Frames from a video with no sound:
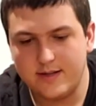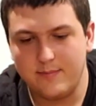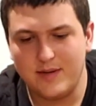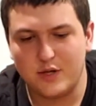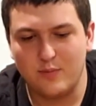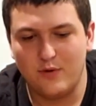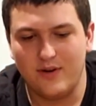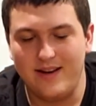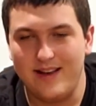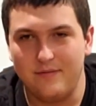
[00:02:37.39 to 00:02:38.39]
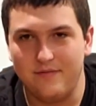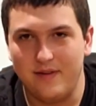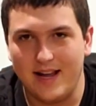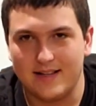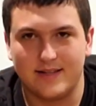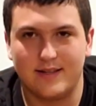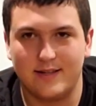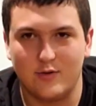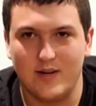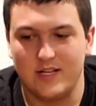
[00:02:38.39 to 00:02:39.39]
a much more advanced
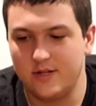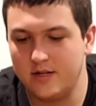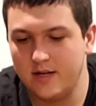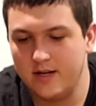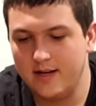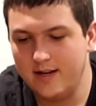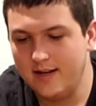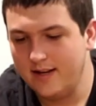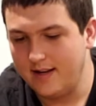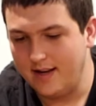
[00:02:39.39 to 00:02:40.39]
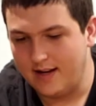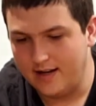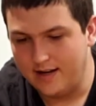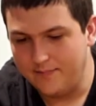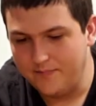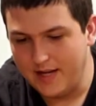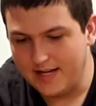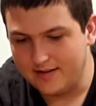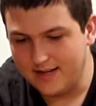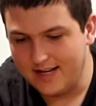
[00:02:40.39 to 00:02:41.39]
switch.
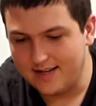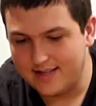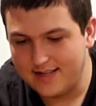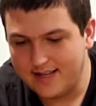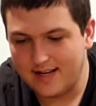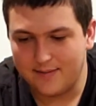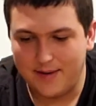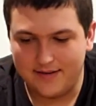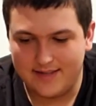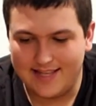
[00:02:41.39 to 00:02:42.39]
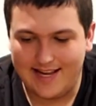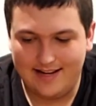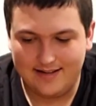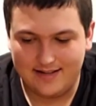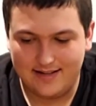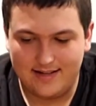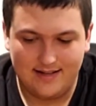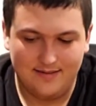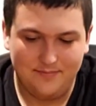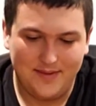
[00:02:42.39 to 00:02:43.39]
And thinking about that,
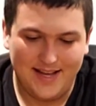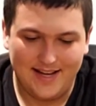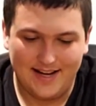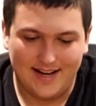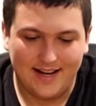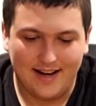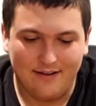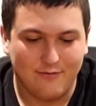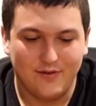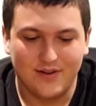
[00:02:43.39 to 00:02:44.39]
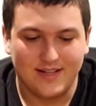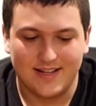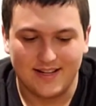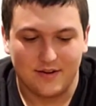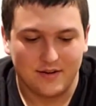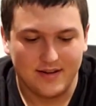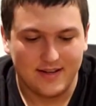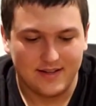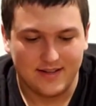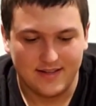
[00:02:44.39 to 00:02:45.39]
man, I really got a good
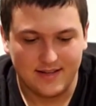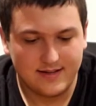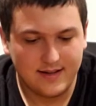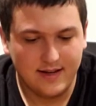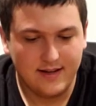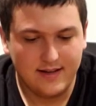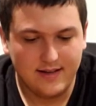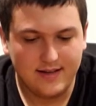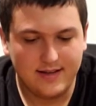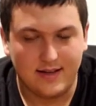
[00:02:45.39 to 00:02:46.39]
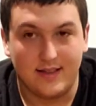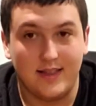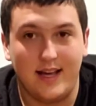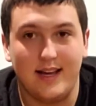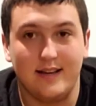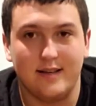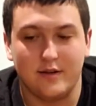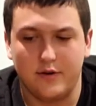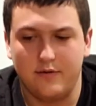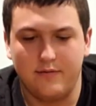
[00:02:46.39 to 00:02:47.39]
deal on this. This is a lot to
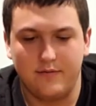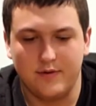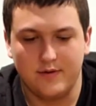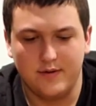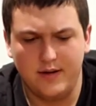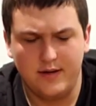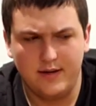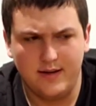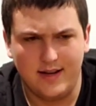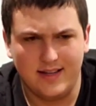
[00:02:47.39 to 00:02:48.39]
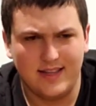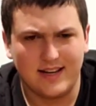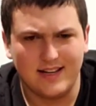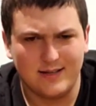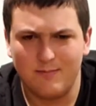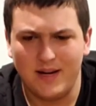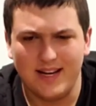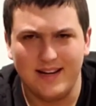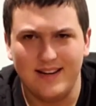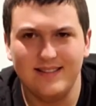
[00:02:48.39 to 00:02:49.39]
go for. I think I just
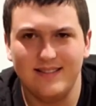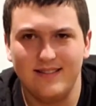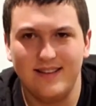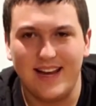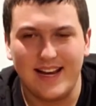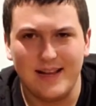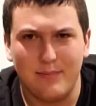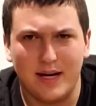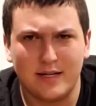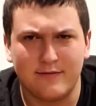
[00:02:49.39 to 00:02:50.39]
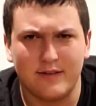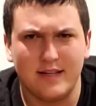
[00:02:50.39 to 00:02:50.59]
paid $80 for